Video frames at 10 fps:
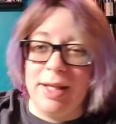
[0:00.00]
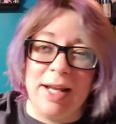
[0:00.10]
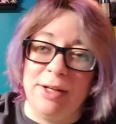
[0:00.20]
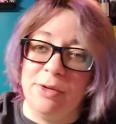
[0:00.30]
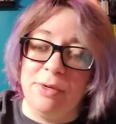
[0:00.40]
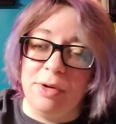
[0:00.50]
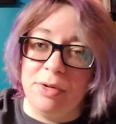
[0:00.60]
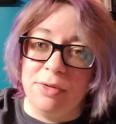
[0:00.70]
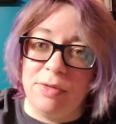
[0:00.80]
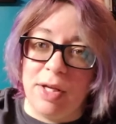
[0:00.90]
and I don't know
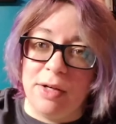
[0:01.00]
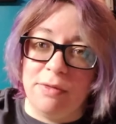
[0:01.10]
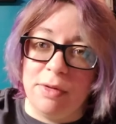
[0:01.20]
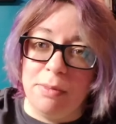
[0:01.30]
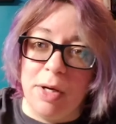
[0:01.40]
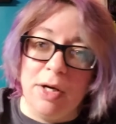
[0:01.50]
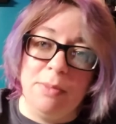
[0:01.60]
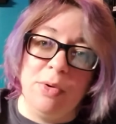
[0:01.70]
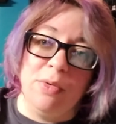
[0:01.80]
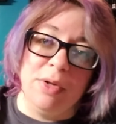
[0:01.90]
the fate of the
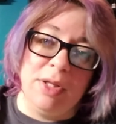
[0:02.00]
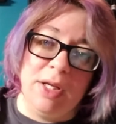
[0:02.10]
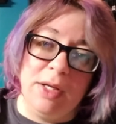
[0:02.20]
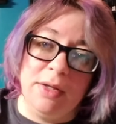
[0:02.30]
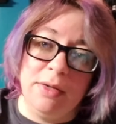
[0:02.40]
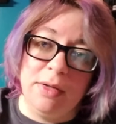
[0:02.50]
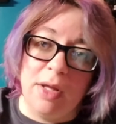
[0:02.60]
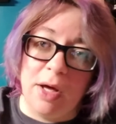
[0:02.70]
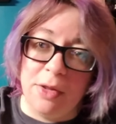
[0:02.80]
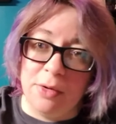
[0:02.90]
mom or the
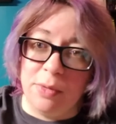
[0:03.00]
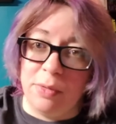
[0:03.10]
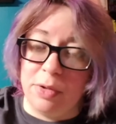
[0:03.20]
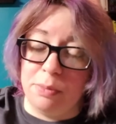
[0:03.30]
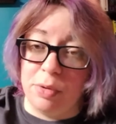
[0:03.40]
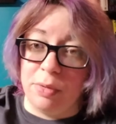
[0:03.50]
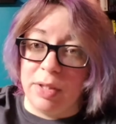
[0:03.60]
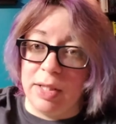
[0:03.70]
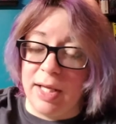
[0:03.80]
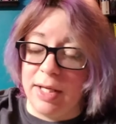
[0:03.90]
other one with the
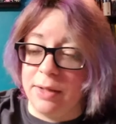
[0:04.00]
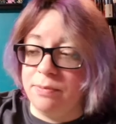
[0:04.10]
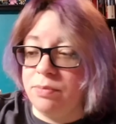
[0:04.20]
broken leg.